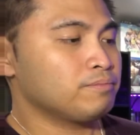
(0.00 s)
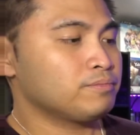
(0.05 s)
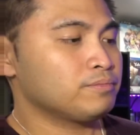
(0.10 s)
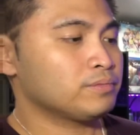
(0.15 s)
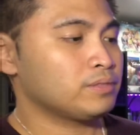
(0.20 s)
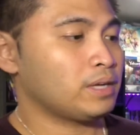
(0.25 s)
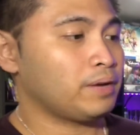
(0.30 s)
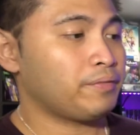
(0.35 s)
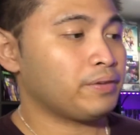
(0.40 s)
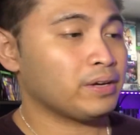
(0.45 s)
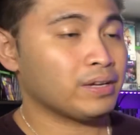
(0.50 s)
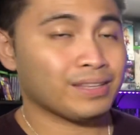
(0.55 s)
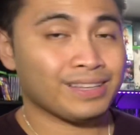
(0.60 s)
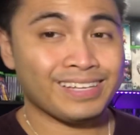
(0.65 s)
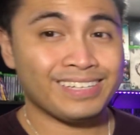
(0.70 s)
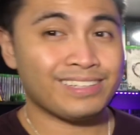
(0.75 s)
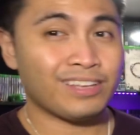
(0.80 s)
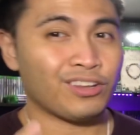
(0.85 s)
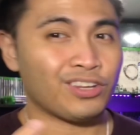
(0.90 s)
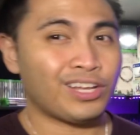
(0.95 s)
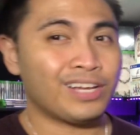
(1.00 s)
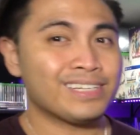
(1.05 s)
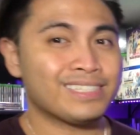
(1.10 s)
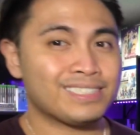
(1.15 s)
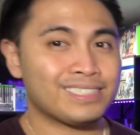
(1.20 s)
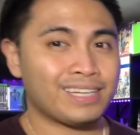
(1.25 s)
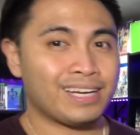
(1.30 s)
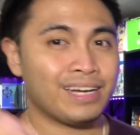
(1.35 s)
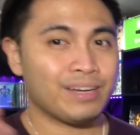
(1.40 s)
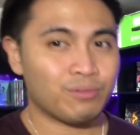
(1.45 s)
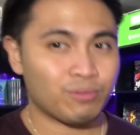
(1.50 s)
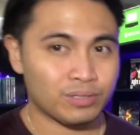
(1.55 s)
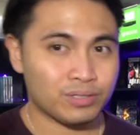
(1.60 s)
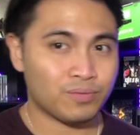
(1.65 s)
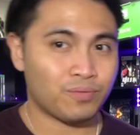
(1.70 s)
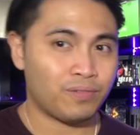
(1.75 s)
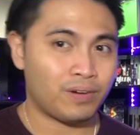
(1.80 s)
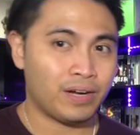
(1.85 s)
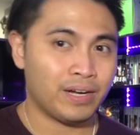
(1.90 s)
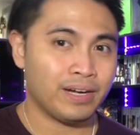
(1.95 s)
definitely the light side was
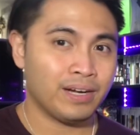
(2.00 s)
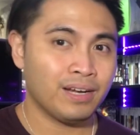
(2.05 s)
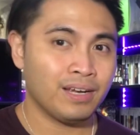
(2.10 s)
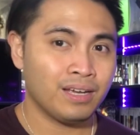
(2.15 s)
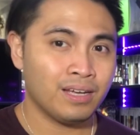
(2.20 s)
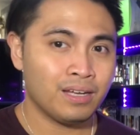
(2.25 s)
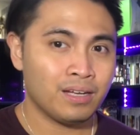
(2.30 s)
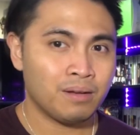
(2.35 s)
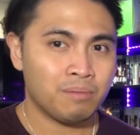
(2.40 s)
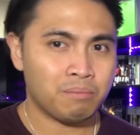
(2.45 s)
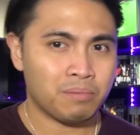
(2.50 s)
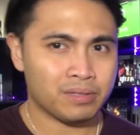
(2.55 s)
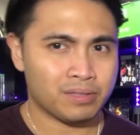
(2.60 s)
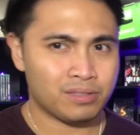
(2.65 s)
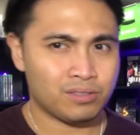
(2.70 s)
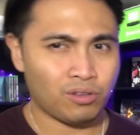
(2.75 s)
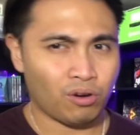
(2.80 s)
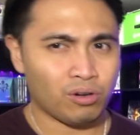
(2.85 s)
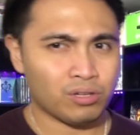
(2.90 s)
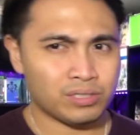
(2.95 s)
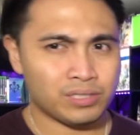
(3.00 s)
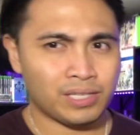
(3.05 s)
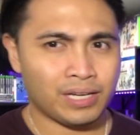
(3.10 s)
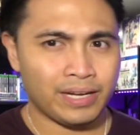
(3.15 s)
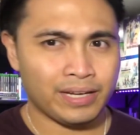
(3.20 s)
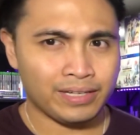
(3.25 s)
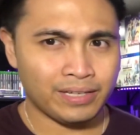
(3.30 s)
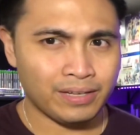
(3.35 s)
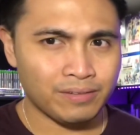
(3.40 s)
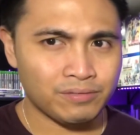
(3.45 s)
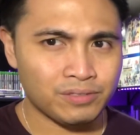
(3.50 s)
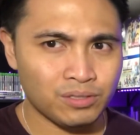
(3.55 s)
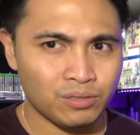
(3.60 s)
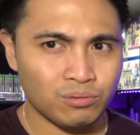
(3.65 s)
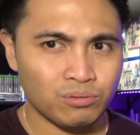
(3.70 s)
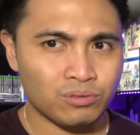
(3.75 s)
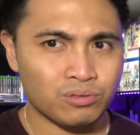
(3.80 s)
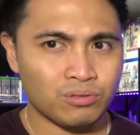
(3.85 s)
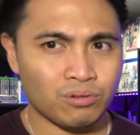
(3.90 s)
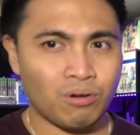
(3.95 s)
fun. but Darkseid gives
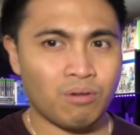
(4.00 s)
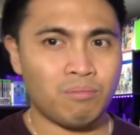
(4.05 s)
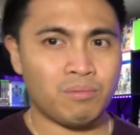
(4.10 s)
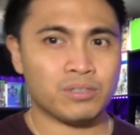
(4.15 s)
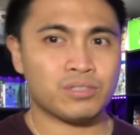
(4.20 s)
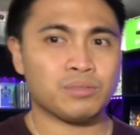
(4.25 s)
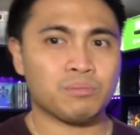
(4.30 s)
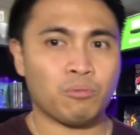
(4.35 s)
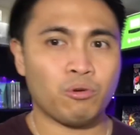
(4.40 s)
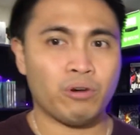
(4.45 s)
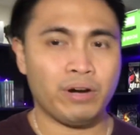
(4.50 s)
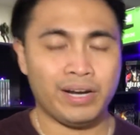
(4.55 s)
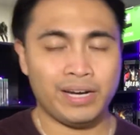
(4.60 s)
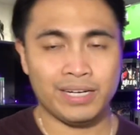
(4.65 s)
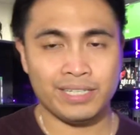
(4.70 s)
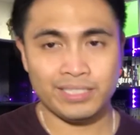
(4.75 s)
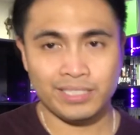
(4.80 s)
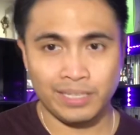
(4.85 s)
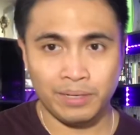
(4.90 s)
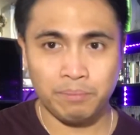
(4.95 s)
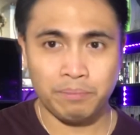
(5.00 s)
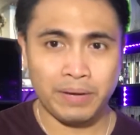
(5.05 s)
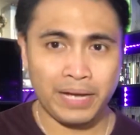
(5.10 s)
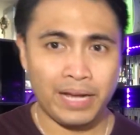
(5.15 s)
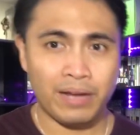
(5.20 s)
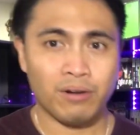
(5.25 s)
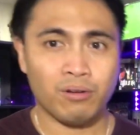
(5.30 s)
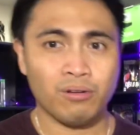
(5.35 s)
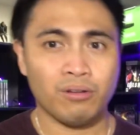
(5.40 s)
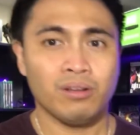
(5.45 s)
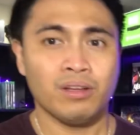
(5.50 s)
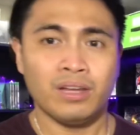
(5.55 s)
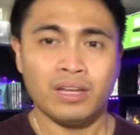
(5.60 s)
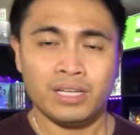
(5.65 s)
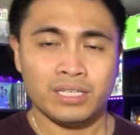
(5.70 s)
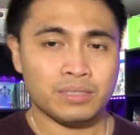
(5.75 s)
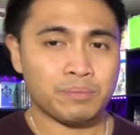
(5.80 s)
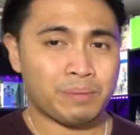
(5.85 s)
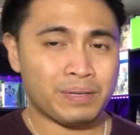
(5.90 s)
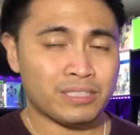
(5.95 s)
you so much more edge in battle,
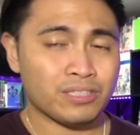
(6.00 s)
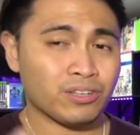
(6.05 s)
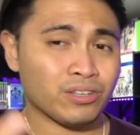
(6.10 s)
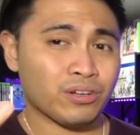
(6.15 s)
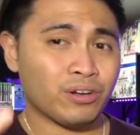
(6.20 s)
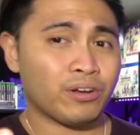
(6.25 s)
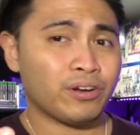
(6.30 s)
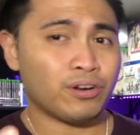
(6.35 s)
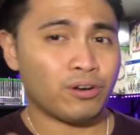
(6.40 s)
especially on an